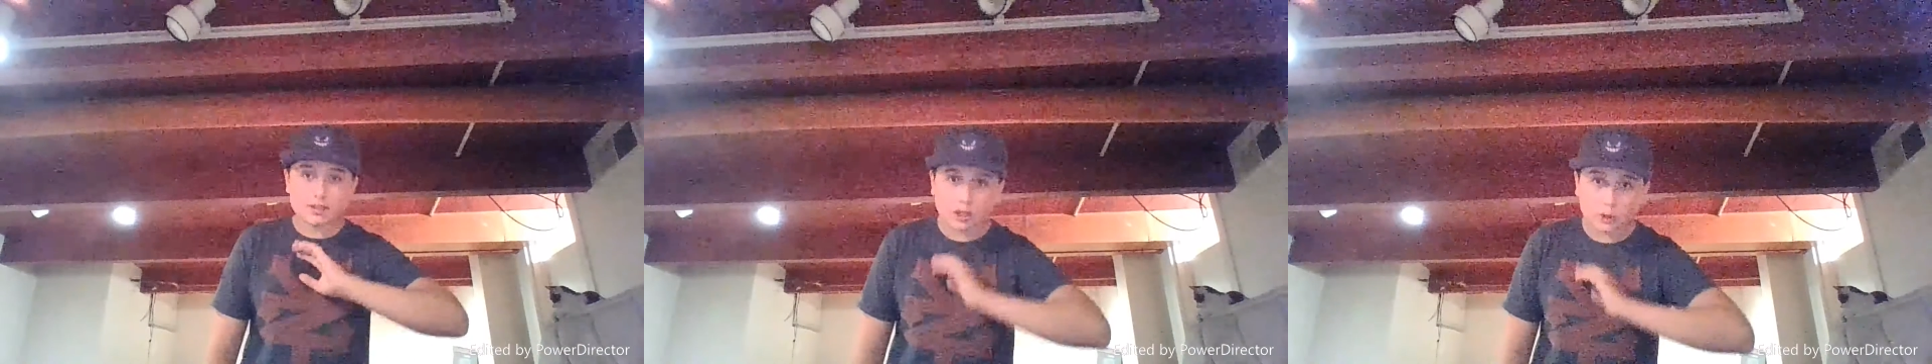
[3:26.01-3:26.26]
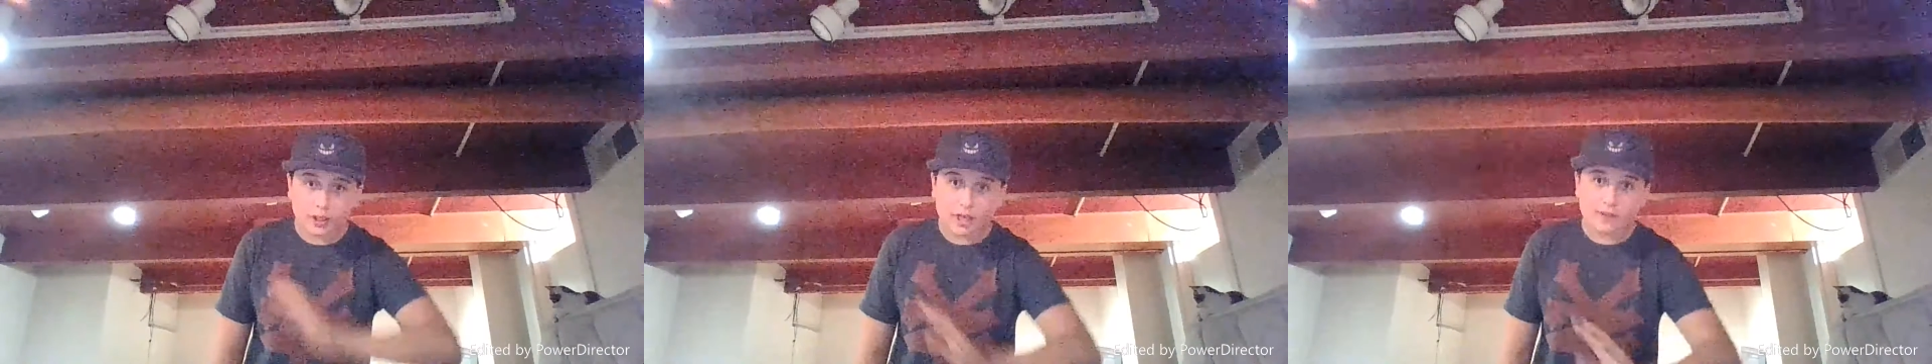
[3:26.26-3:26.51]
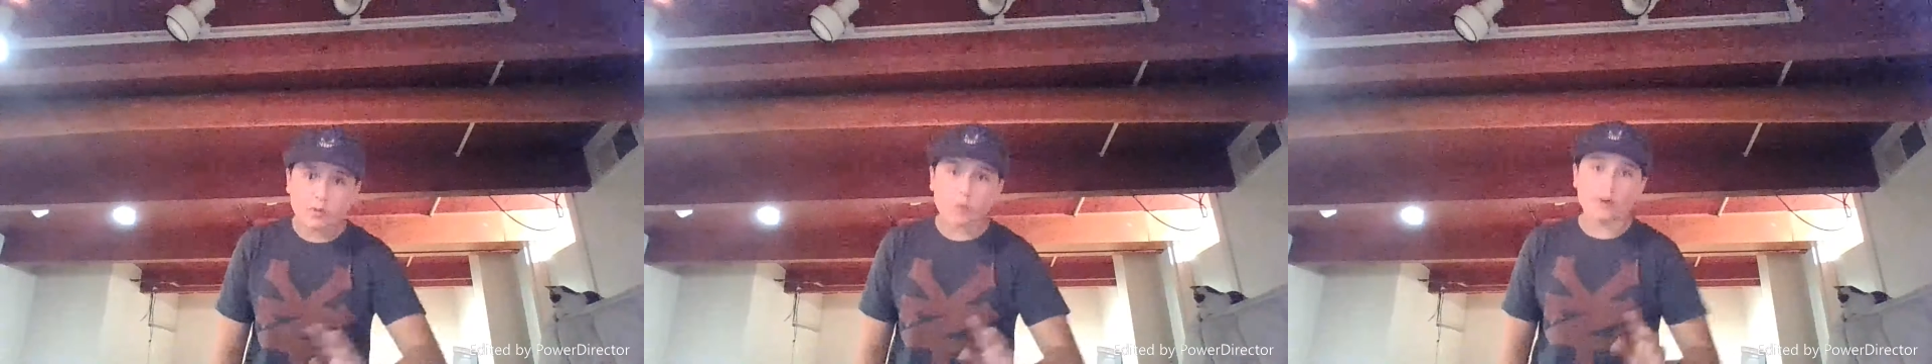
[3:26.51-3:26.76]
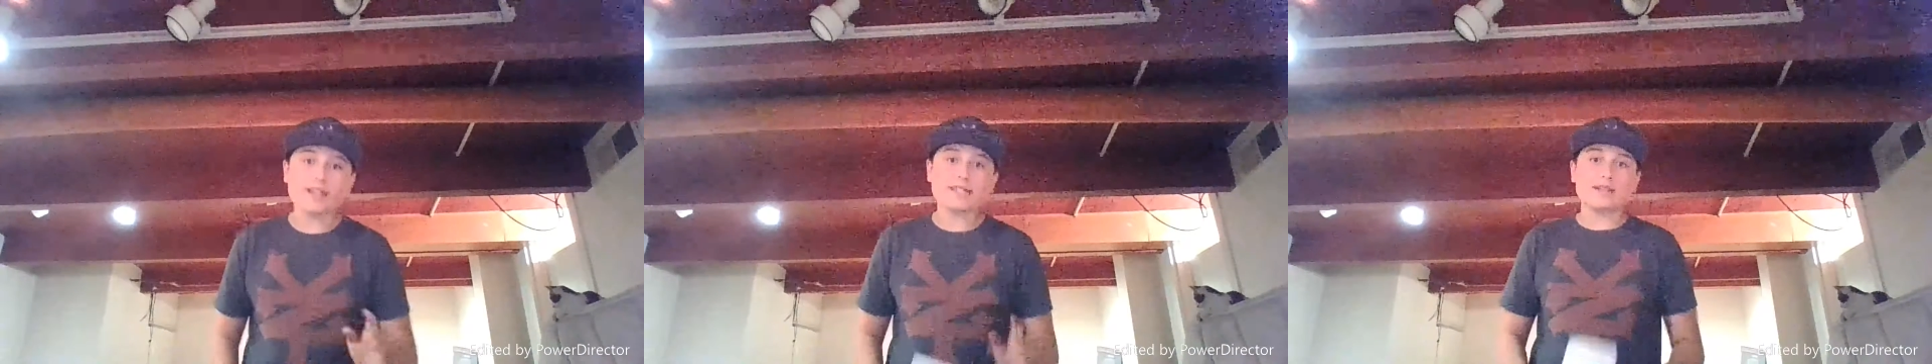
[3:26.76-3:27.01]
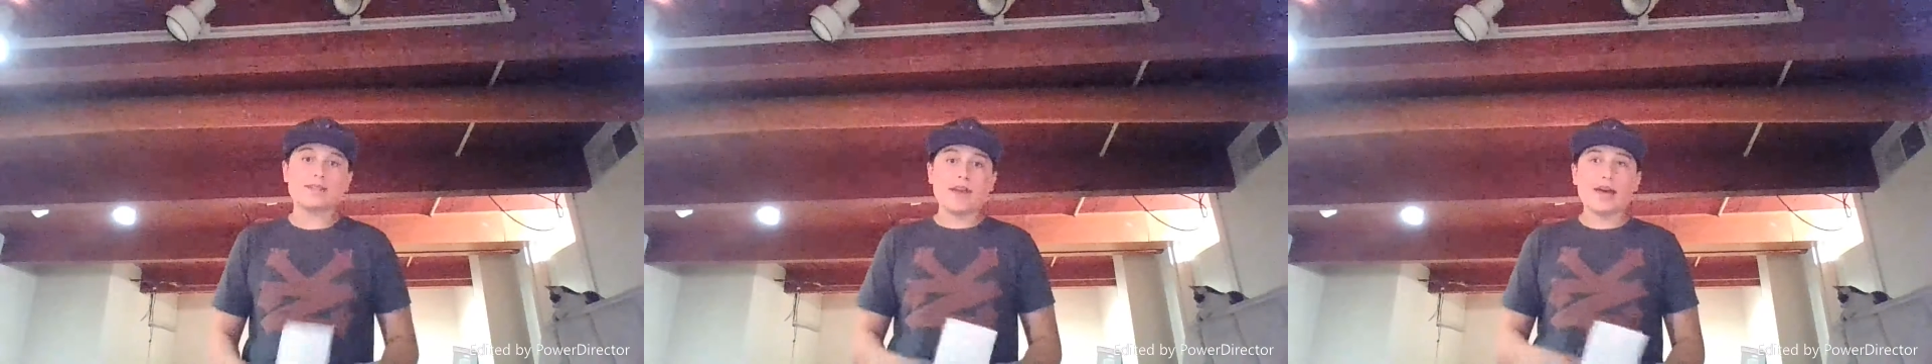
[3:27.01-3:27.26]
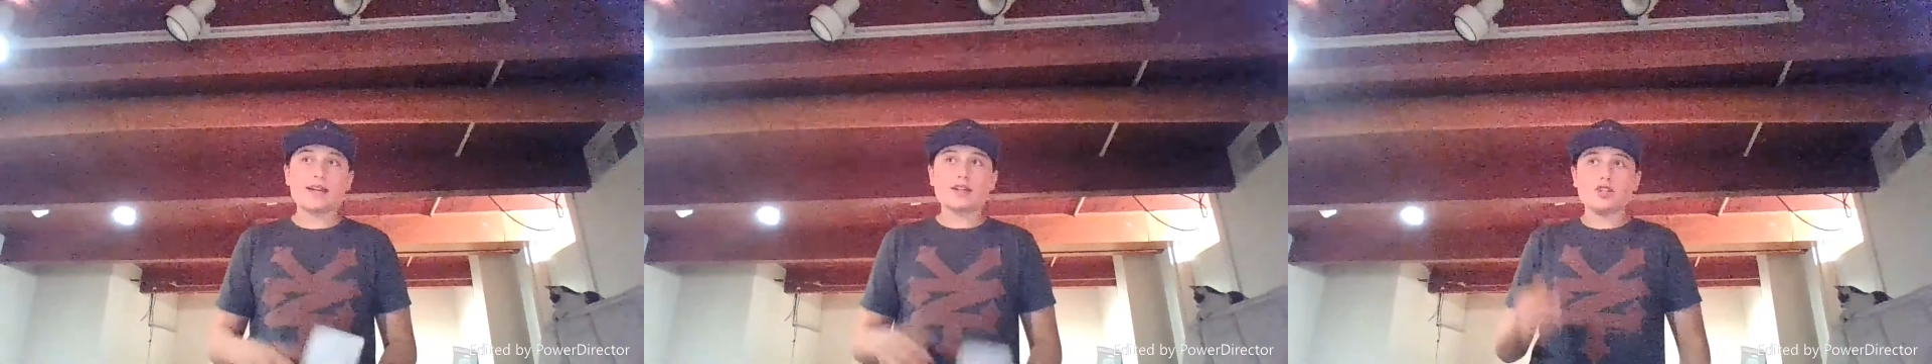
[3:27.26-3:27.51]
they're looking for is
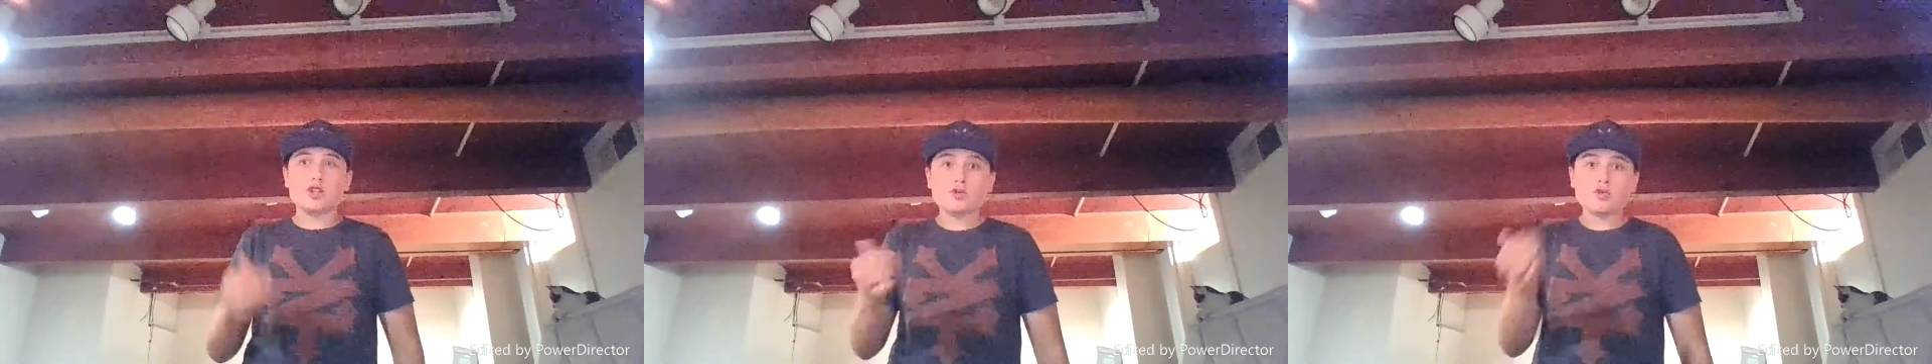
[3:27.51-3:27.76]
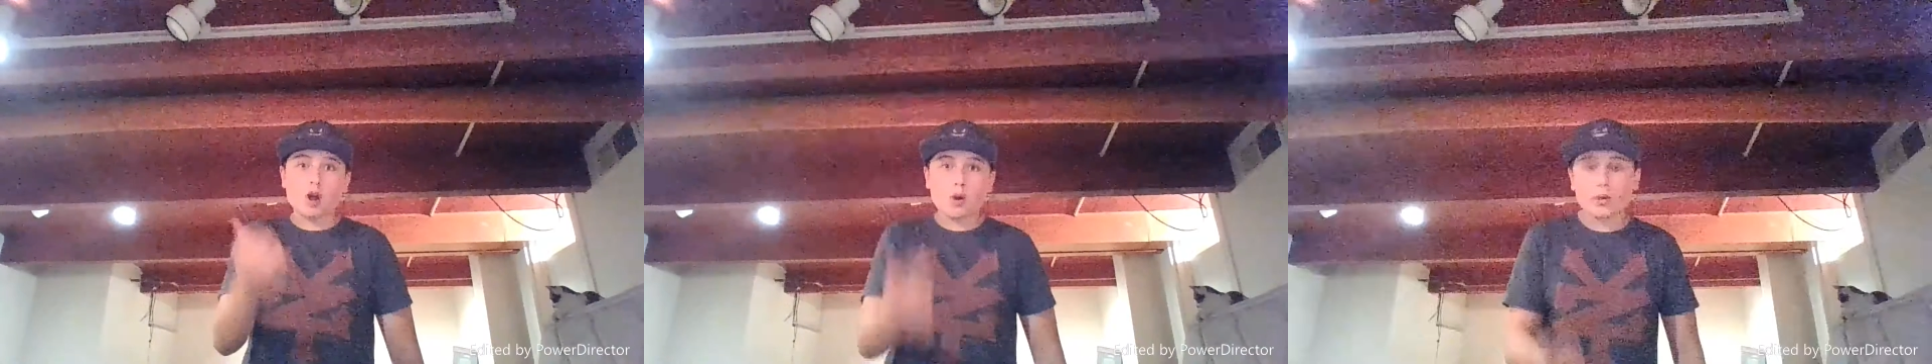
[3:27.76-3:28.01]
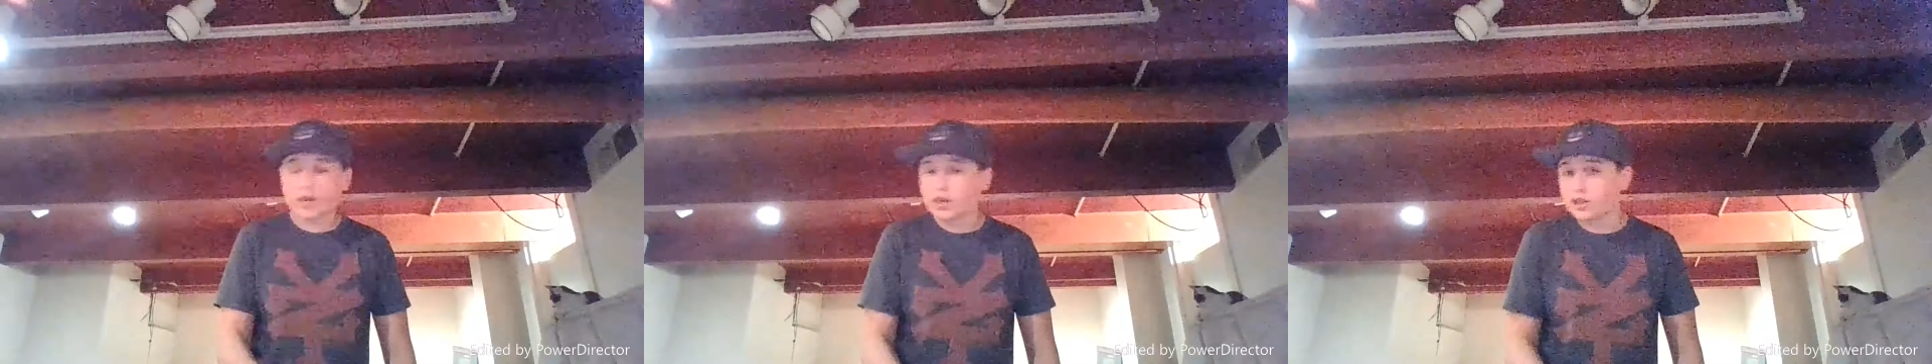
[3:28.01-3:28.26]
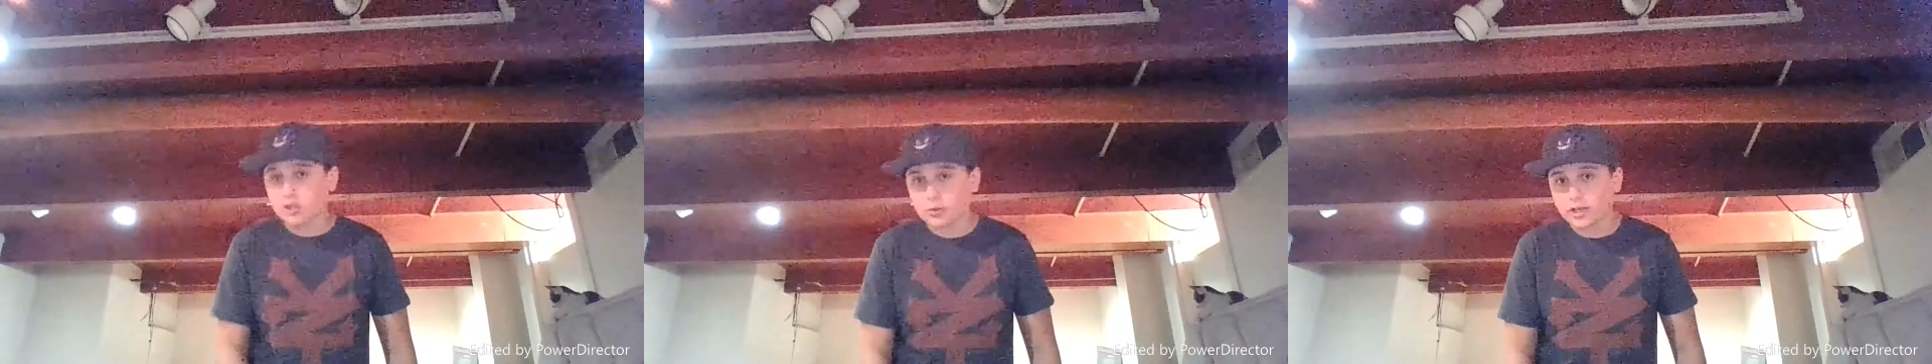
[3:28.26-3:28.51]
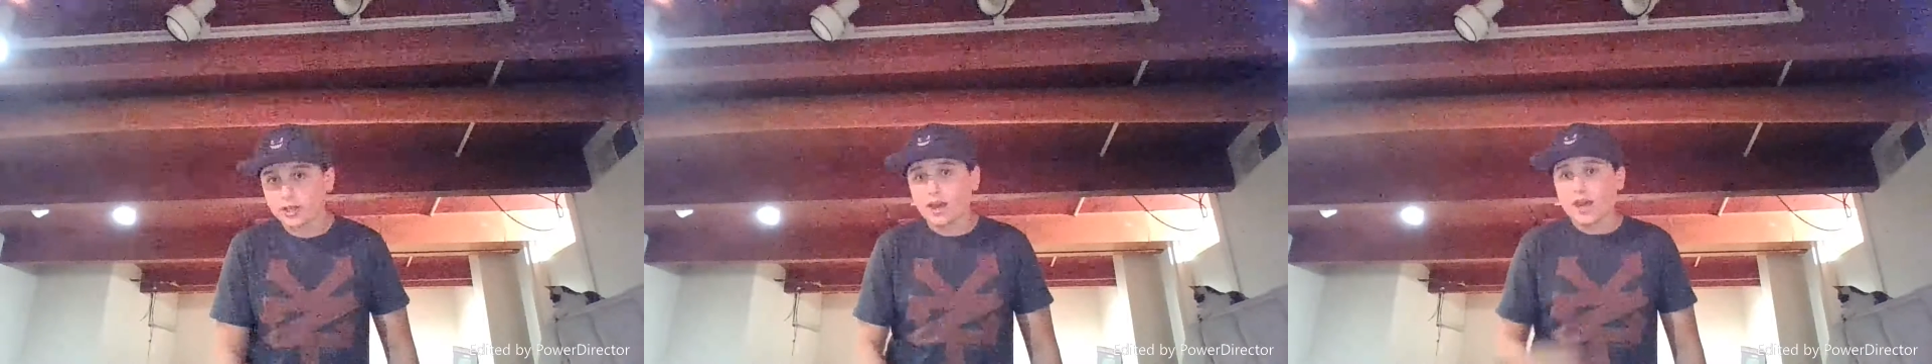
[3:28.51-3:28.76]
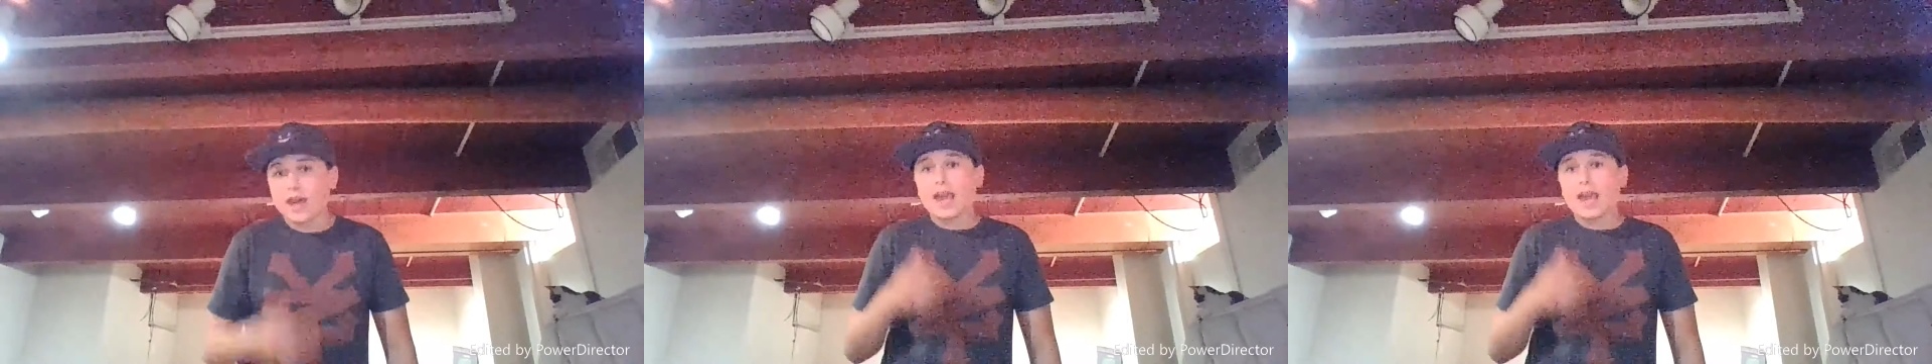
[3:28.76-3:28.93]
that you know what you're doing